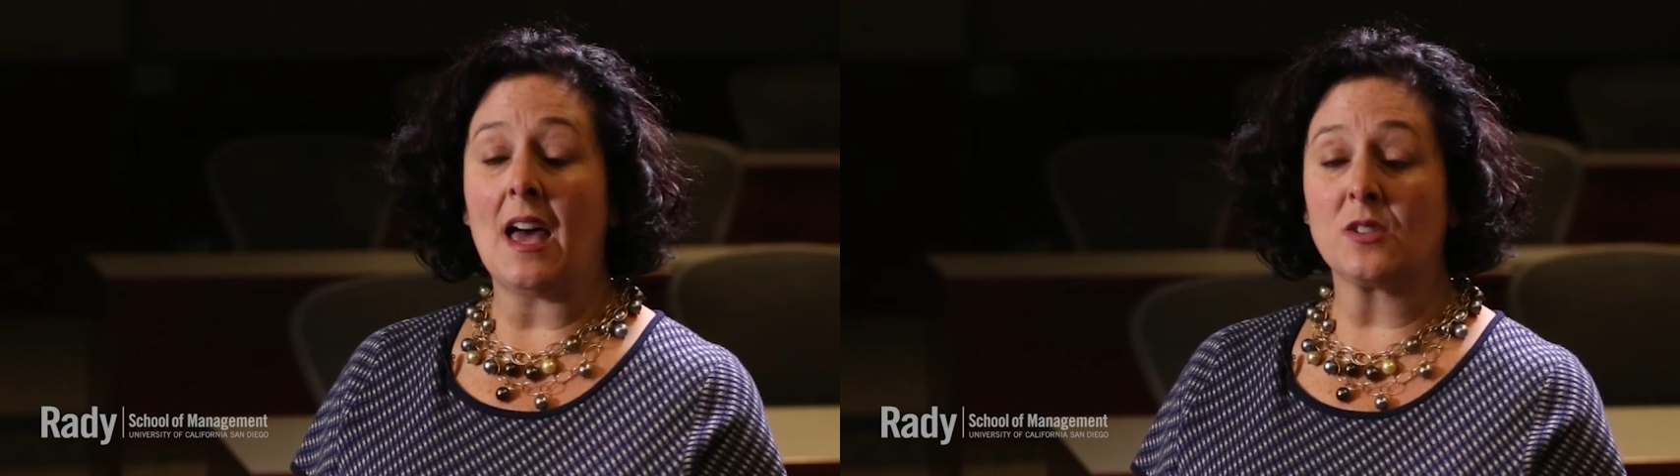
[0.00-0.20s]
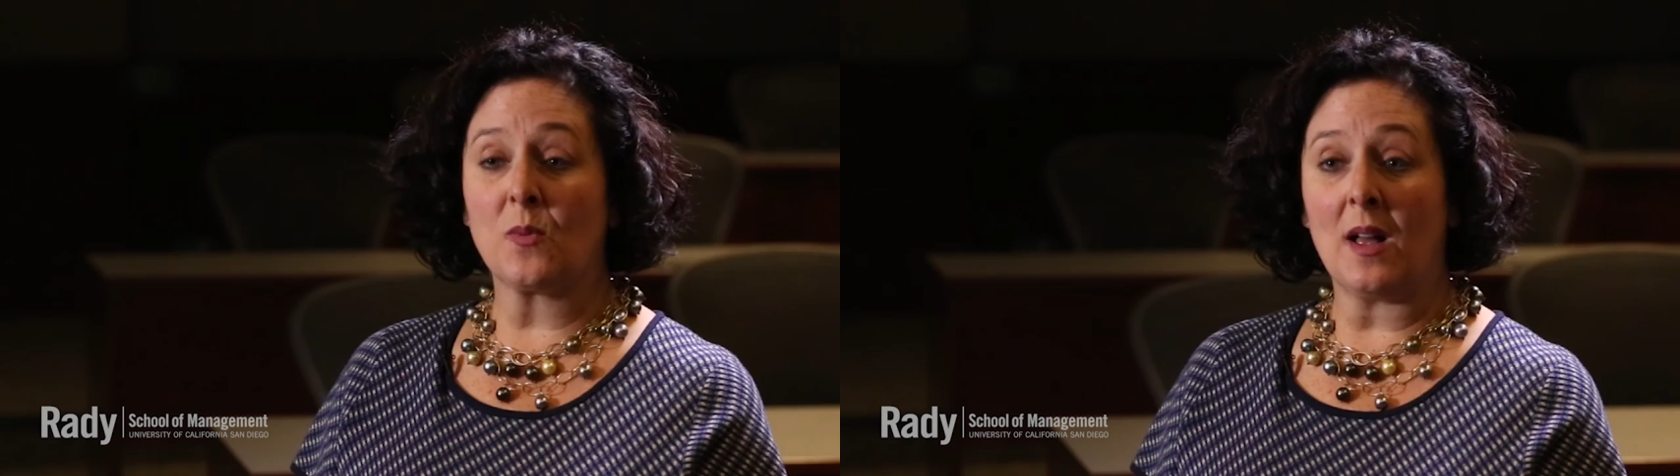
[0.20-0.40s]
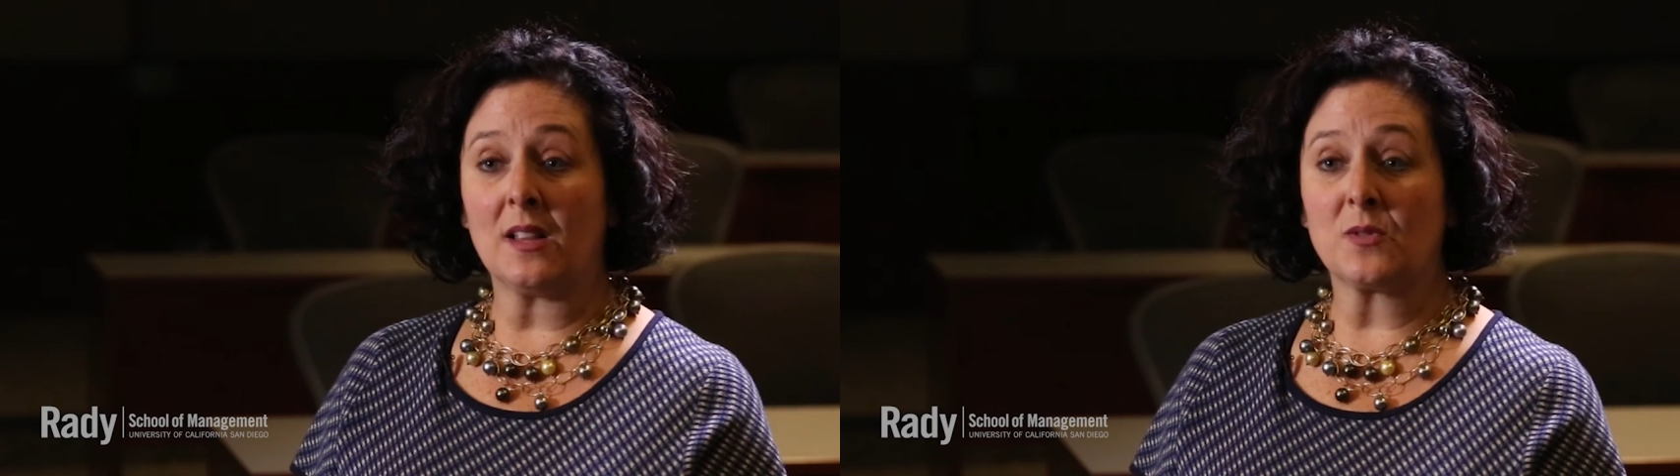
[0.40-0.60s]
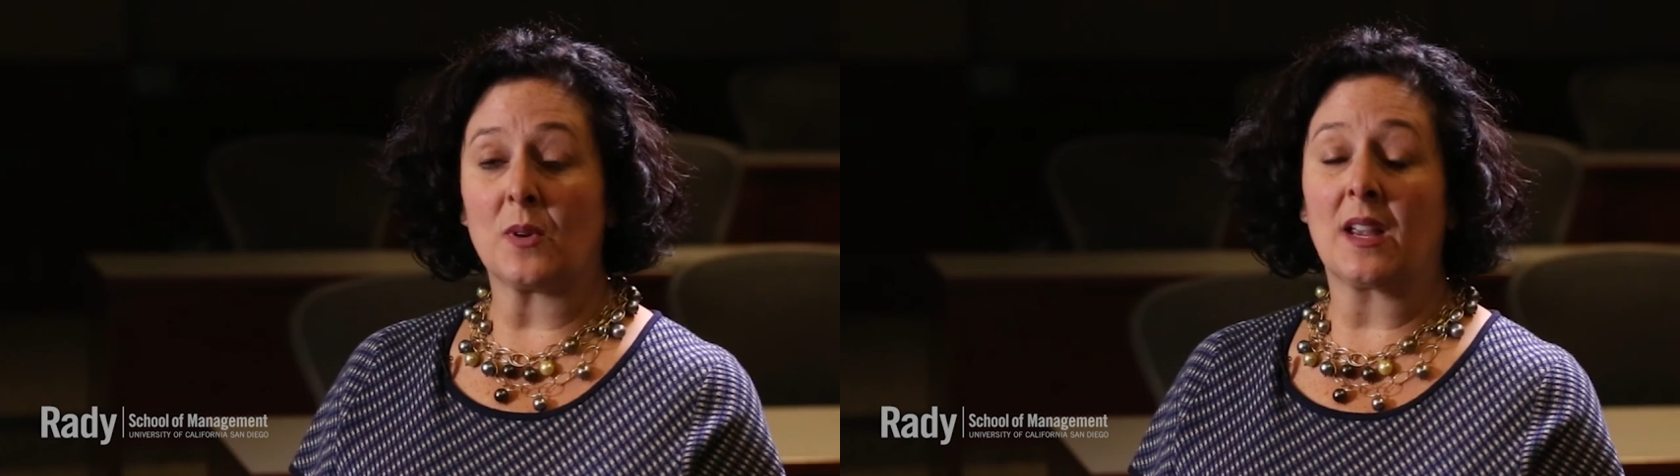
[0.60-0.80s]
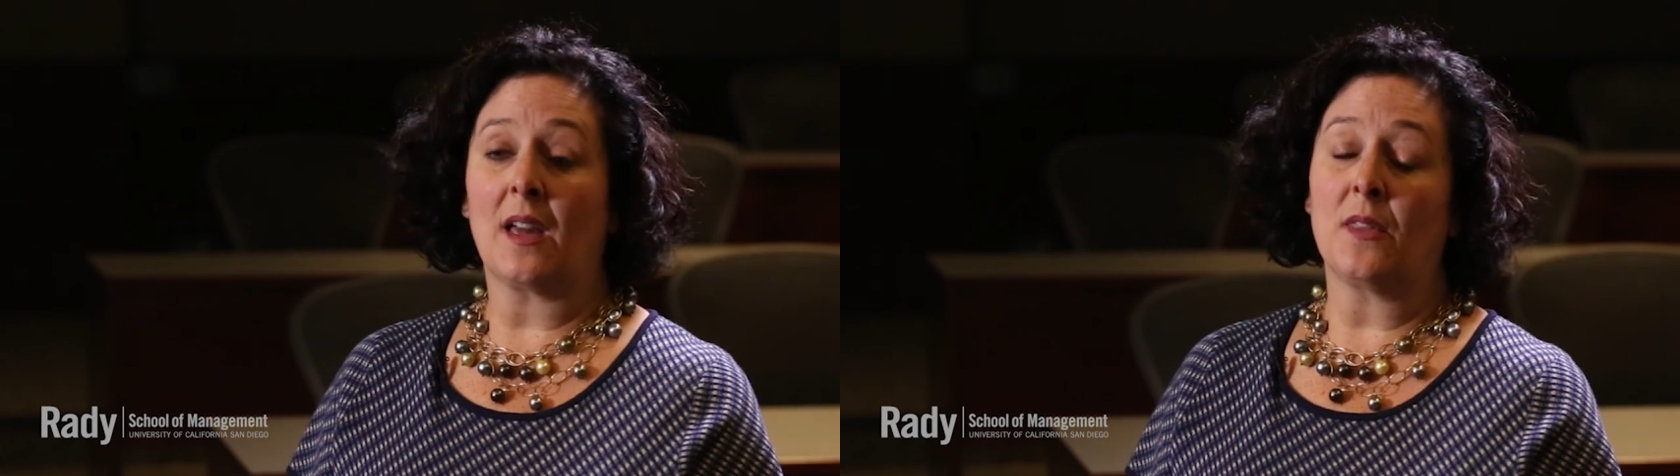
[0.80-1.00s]
as well as
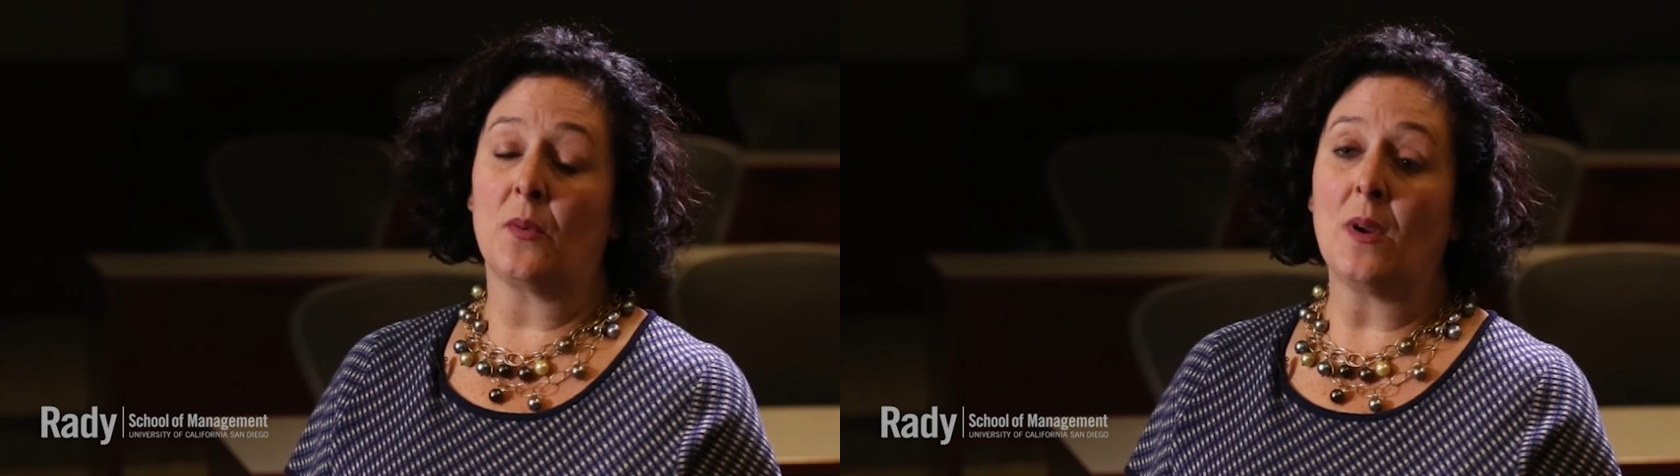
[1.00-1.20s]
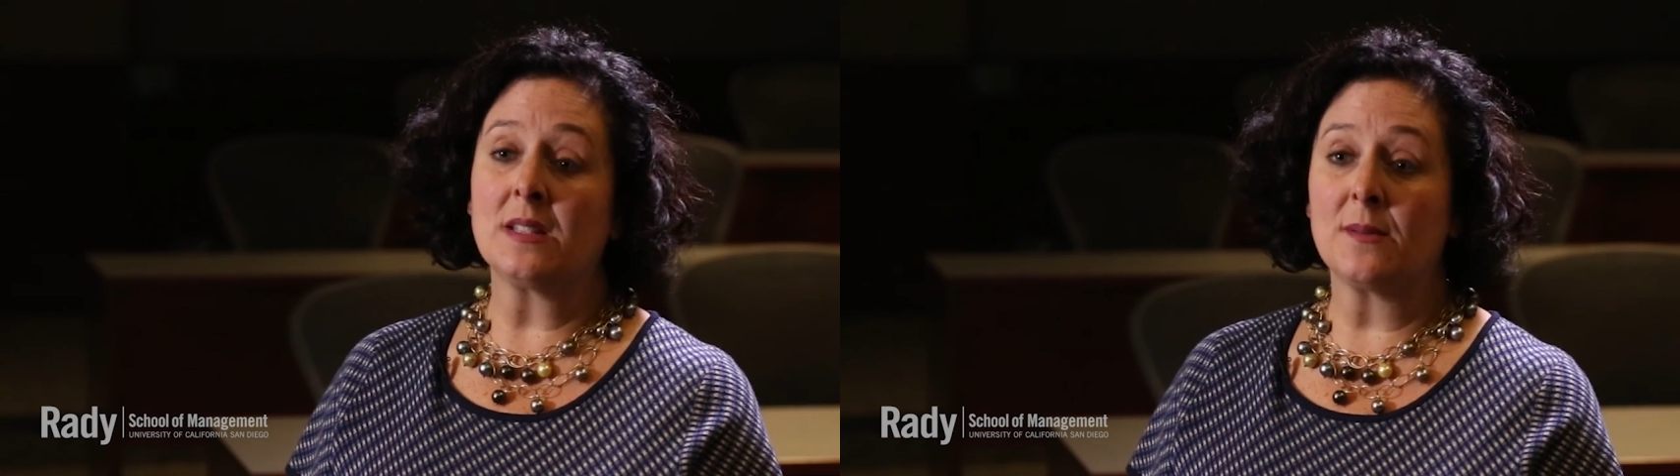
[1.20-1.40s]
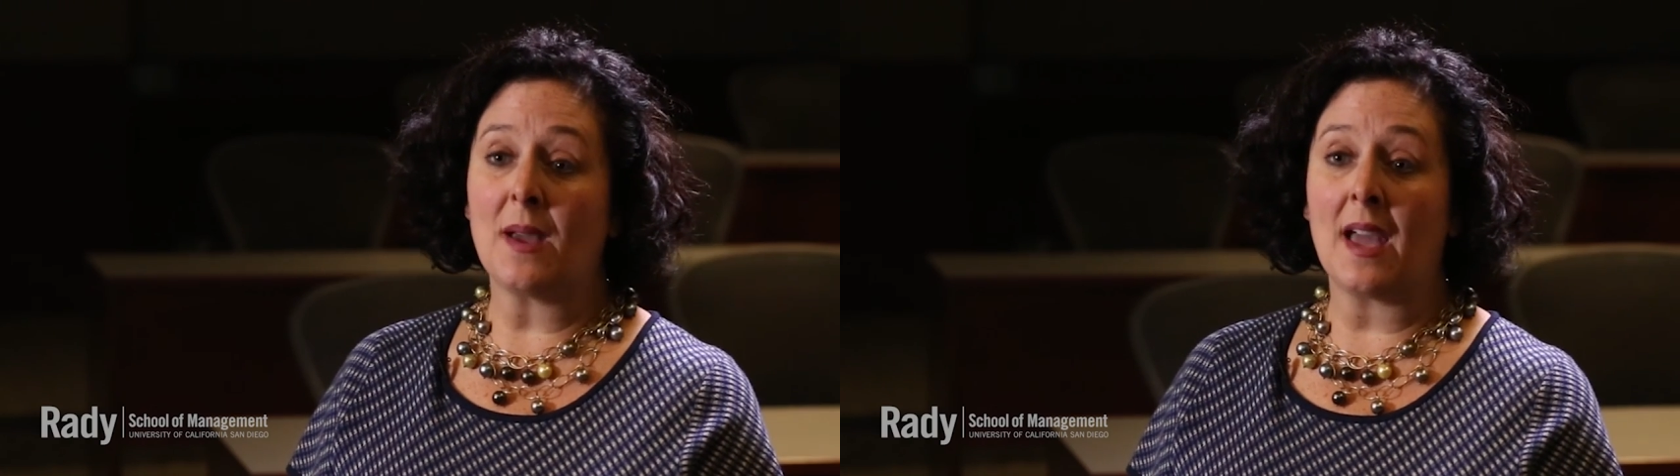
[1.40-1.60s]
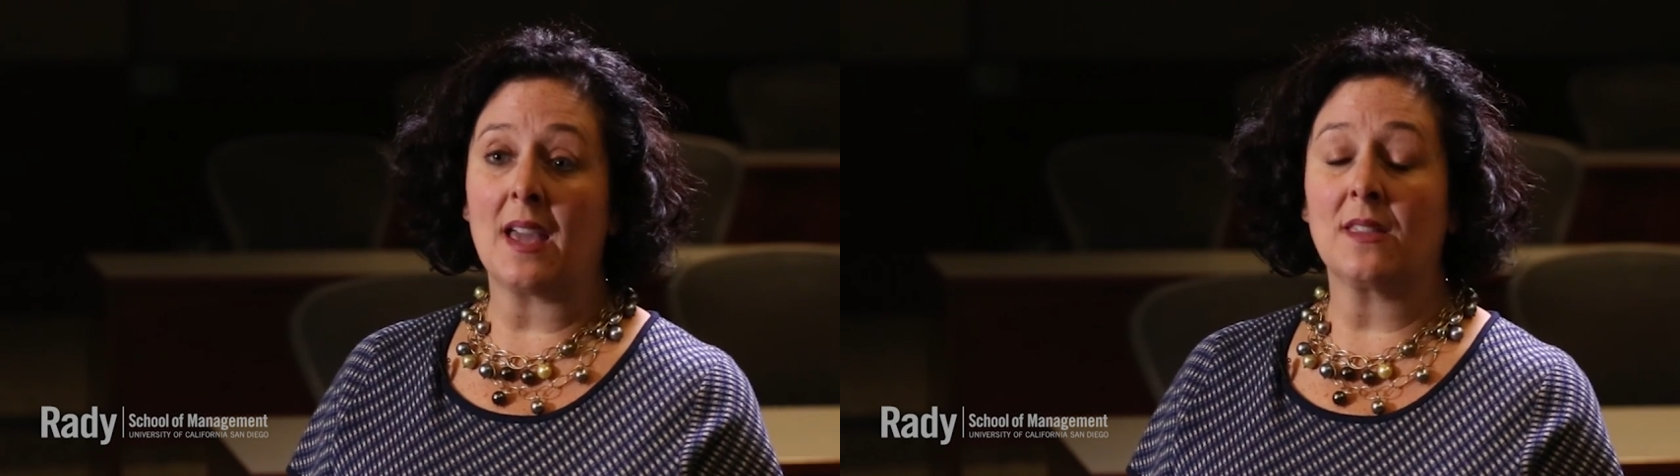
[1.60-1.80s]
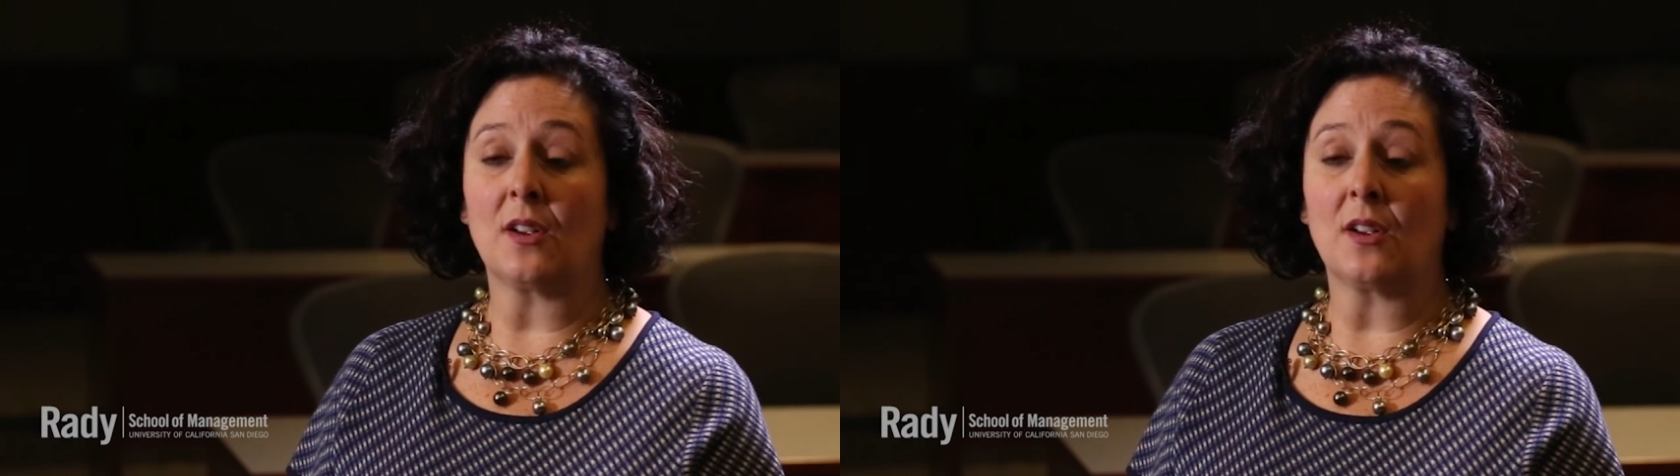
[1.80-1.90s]
working on their resume,